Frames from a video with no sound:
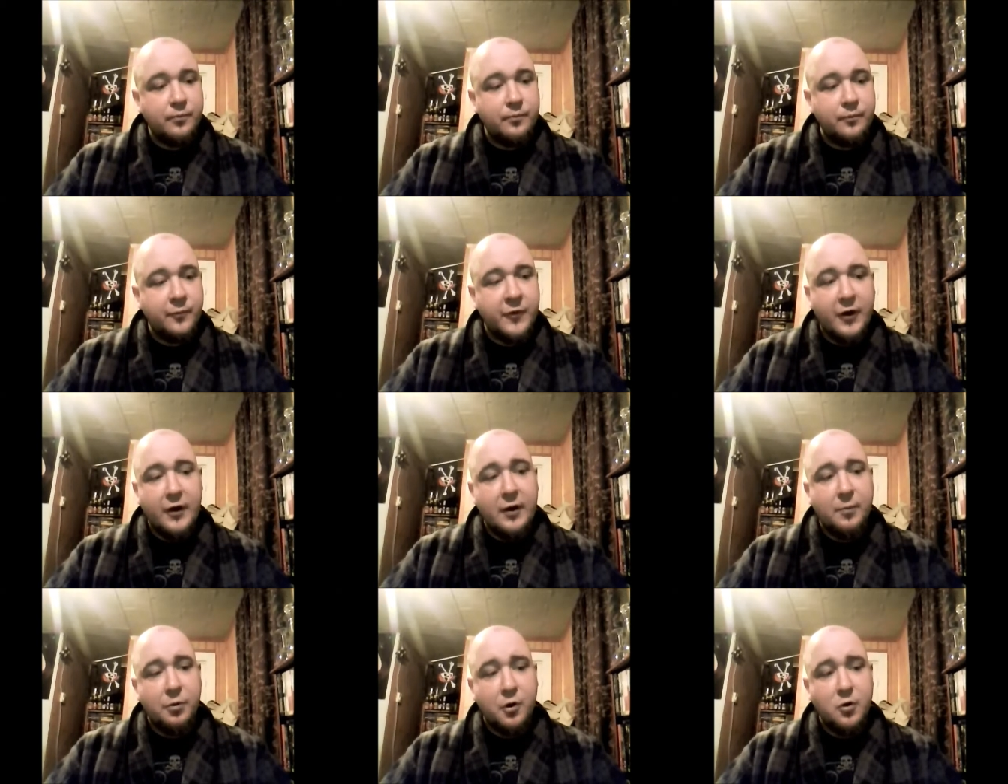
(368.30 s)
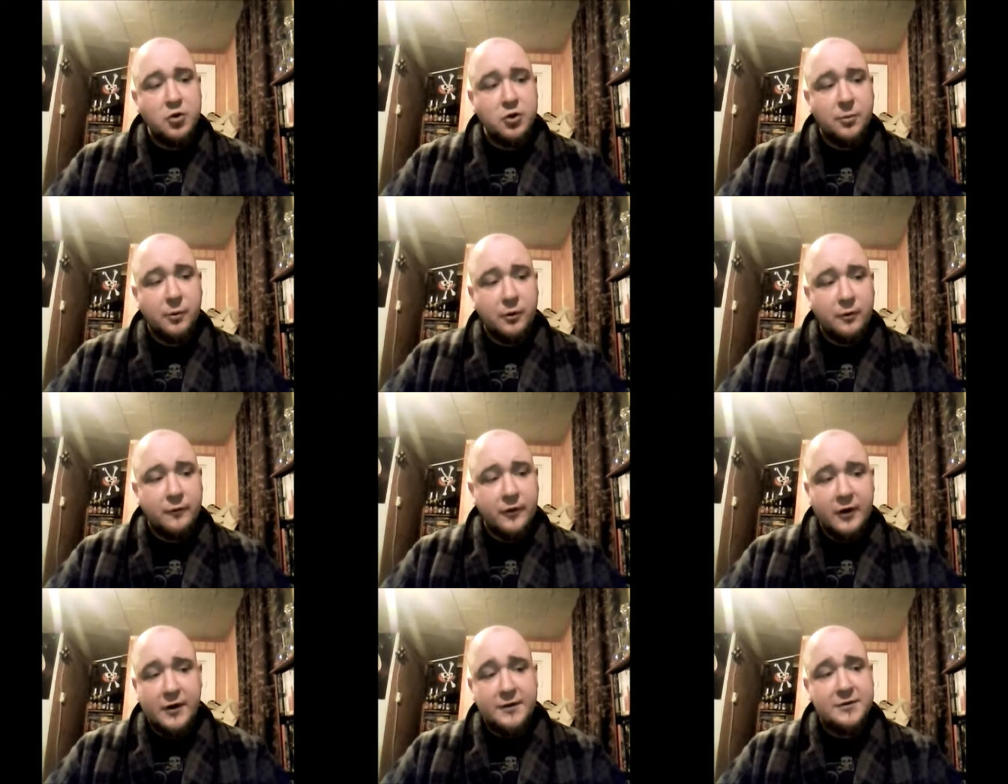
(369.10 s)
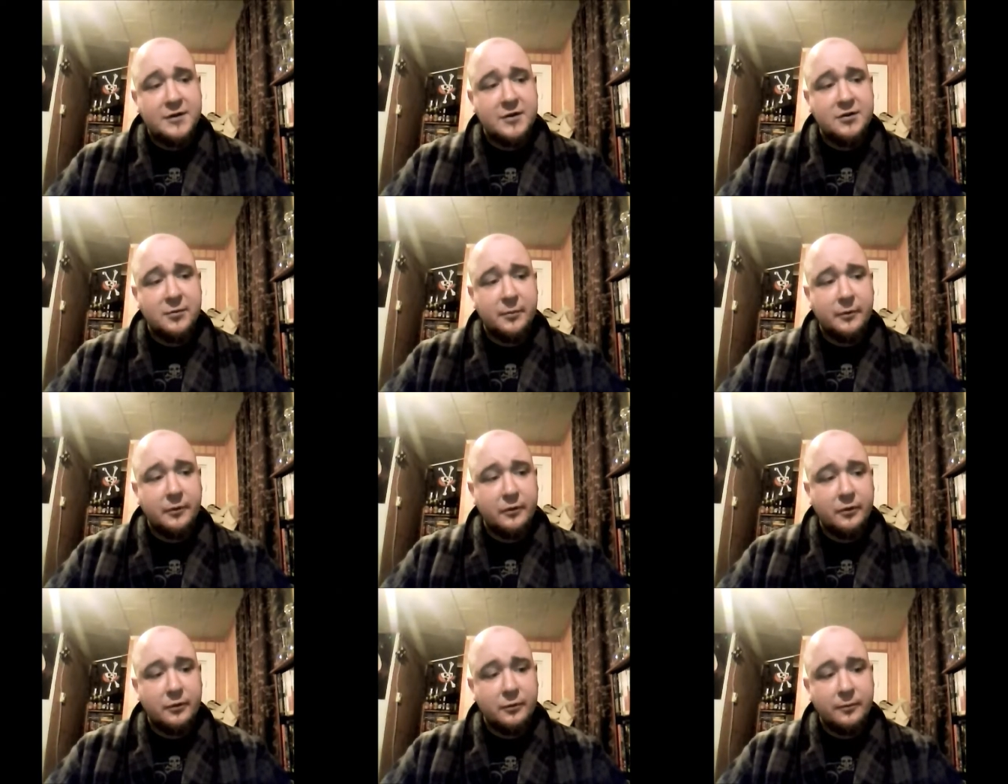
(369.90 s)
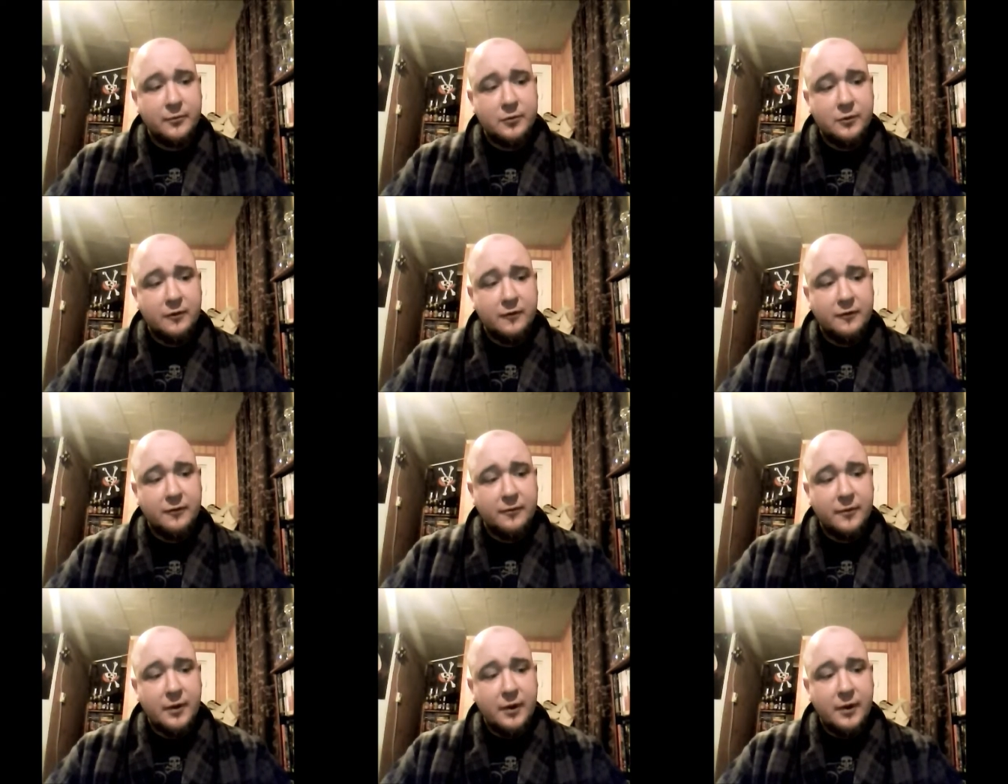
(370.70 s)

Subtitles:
Very approachable, very accessible sort of